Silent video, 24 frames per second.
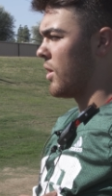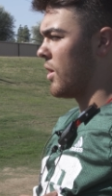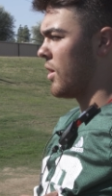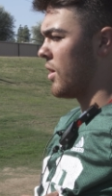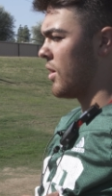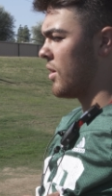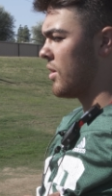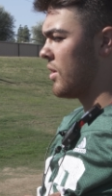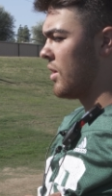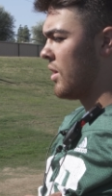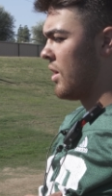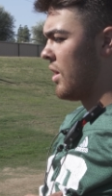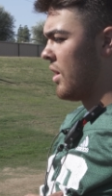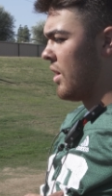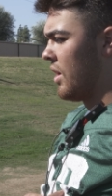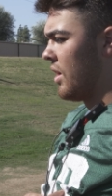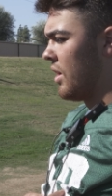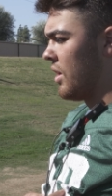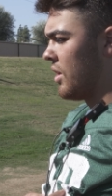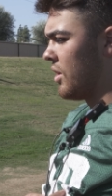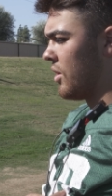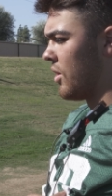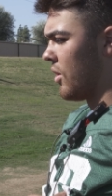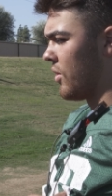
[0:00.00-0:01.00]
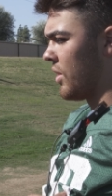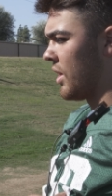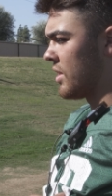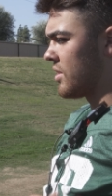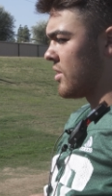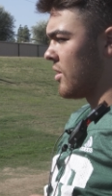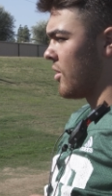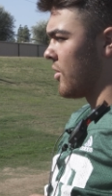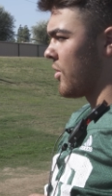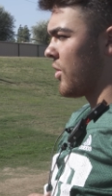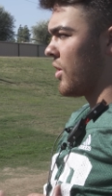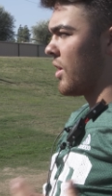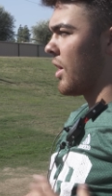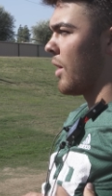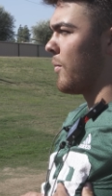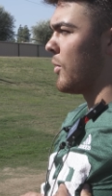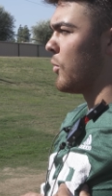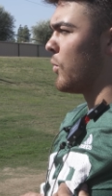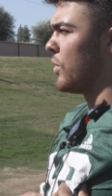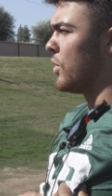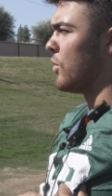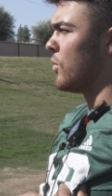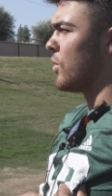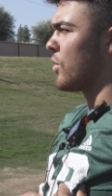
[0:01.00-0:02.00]
Uh, you know, that's another thing. I
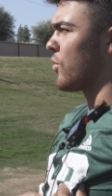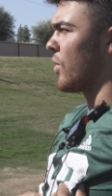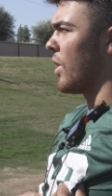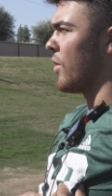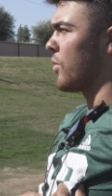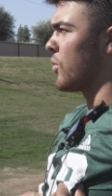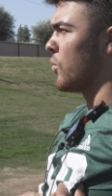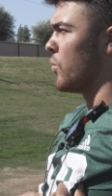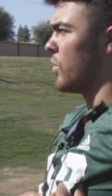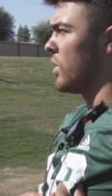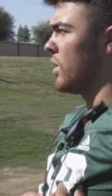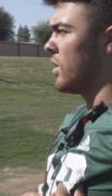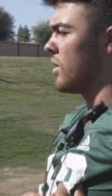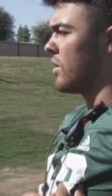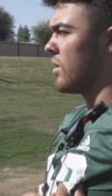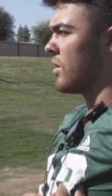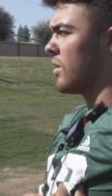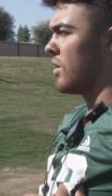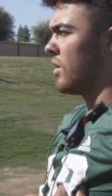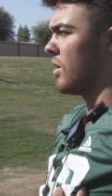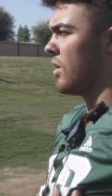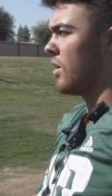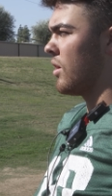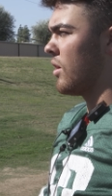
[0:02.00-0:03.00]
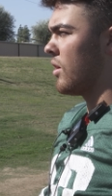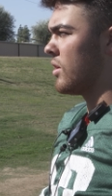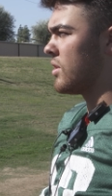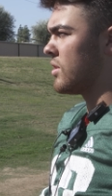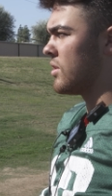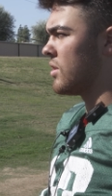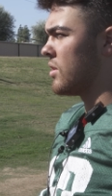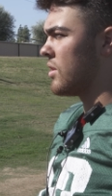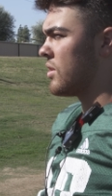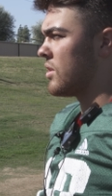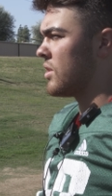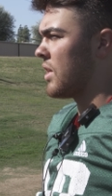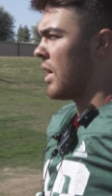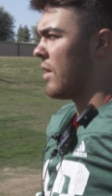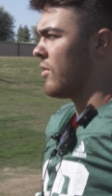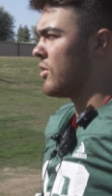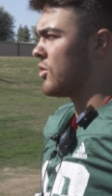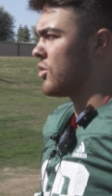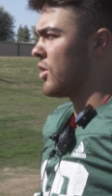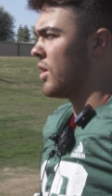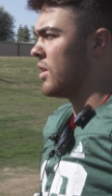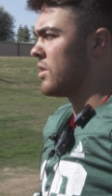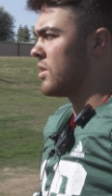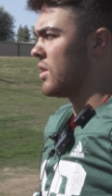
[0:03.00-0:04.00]
mean, we do it throughout the week, and uh, to, to have it
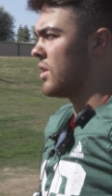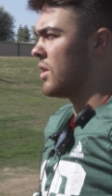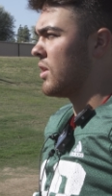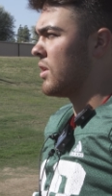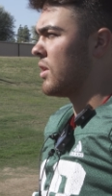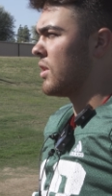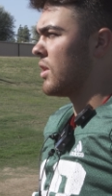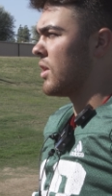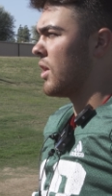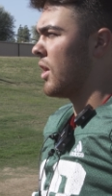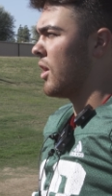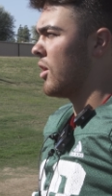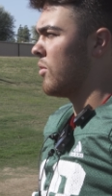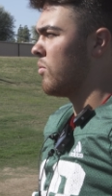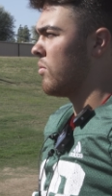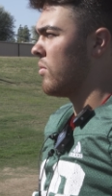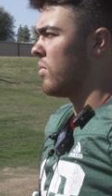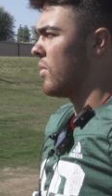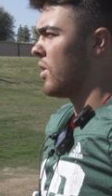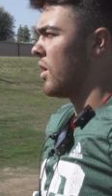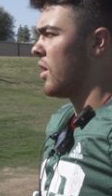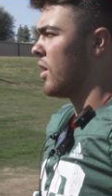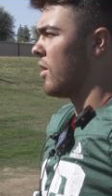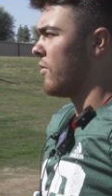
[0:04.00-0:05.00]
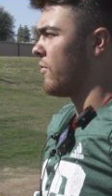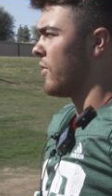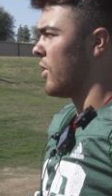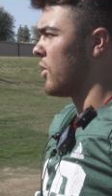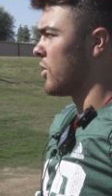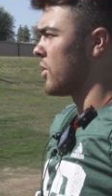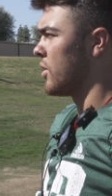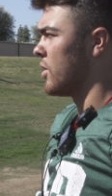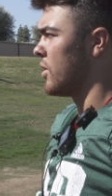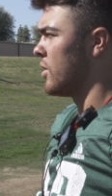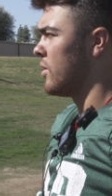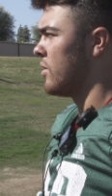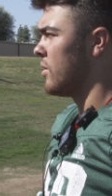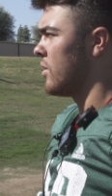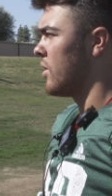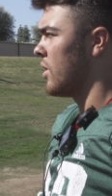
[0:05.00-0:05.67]
translate into the game uh, felt good.